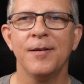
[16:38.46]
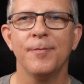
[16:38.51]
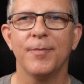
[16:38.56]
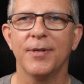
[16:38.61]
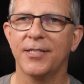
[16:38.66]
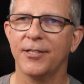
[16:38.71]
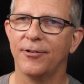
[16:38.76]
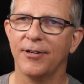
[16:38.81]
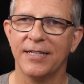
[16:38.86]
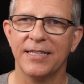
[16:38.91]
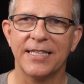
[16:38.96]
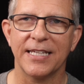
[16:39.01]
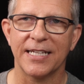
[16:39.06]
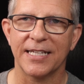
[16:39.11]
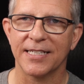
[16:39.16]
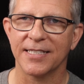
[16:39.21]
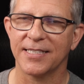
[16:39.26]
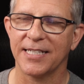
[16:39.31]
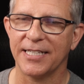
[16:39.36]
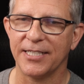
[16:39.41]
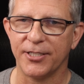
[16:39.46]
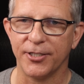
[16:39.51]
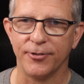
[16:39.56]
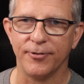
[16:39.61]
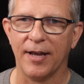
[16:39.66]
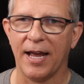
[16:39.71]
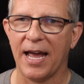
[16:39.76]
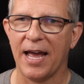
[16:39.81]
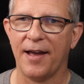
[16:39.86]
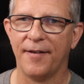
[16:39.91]
But the great thing is they
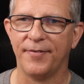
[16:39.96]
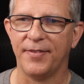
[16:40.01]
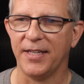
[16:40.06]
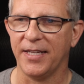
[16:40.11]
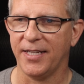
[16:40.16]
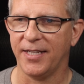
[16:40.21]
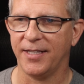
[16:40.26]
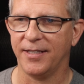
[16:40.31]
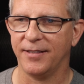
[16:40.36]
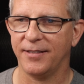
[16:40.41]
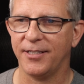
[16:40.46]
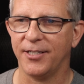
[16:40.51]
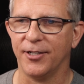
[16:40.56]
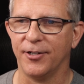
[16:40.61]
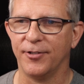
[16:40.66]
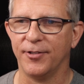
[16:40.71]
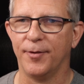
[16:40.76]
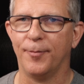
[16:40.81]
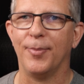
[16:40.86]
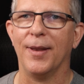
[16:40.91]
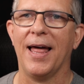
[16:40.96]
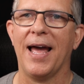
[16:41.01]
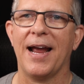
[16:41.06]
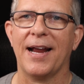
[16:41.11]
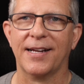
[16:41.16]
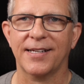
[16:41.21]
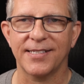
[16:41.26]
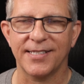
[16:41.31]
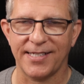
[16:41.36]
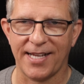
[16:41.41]
do have the
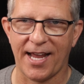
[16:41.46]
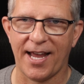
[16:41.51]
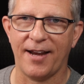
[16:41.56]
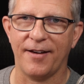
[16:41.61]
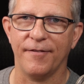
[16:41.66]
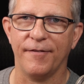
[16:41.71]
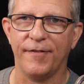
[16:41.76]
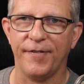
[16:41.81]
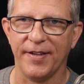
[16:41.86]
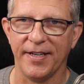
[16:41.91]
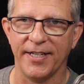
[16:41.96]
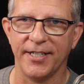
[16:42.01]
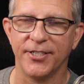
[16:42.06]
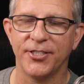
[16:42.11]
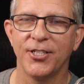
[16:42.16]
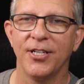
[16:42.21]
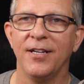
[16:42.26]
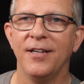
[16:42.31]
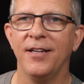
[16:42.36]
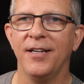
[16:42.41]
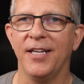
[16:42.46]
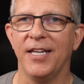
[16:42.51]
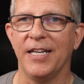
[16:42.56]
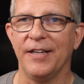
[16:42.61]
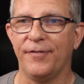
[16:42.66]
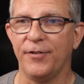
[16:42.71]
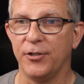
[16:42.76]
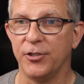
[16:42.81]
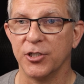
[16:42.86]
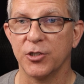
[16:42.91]
black satin finish
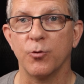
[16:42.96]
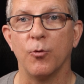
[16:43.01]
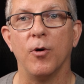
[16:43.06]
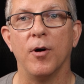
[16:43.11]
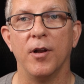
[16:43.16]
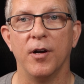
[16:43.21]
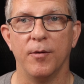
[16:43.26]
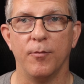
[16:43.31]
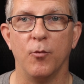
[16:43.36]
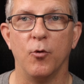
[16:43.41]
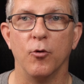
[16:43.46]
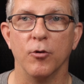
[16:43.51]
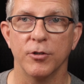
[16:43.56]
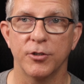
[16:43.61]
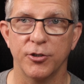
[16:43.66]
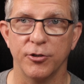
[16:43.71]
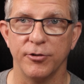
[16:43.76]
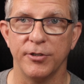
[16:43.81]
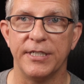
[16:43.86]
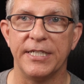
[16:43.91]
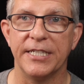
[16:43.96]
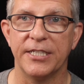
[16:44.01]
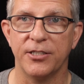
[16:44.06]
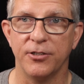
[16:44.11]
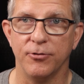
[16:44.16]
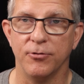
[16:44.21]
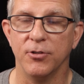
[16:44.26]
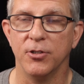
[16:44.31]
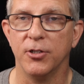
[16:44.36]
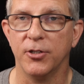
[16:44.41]
if you just want a more
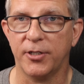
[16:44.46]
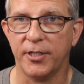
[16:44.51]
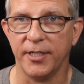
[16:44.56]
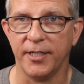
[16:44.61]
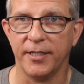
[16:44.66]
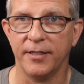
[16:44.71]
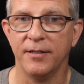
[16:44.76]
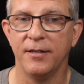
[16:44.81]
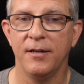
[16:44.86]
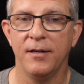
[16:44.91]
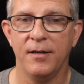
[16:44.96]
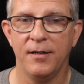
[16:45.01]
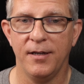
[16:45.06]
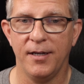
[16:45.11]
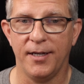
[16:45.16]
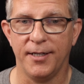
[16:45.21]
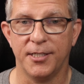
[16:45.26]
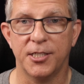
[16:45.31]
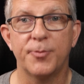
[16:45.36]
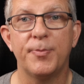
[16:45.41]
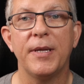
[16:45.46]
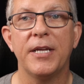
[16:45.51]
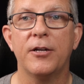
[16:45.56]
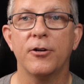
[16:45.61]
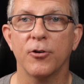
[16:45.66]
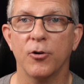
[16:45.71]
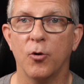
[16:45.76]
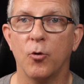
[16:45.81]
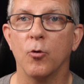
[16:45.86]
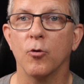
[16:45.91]
traditional looking
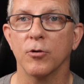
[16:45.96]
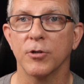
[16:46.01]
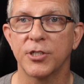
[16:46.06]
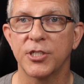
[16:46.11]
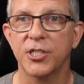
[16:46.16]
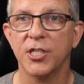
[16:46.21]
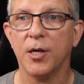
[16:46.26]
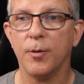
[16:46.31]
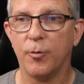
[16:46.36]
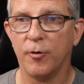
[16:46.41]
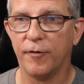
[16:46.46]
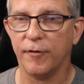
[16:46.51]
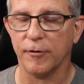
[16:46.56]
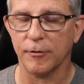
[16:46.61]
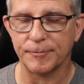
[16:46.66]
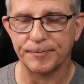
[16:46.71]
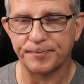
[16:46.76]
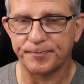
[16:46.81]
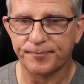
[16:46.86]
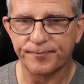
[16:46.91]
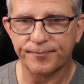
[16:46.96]
speaker or subwoofer.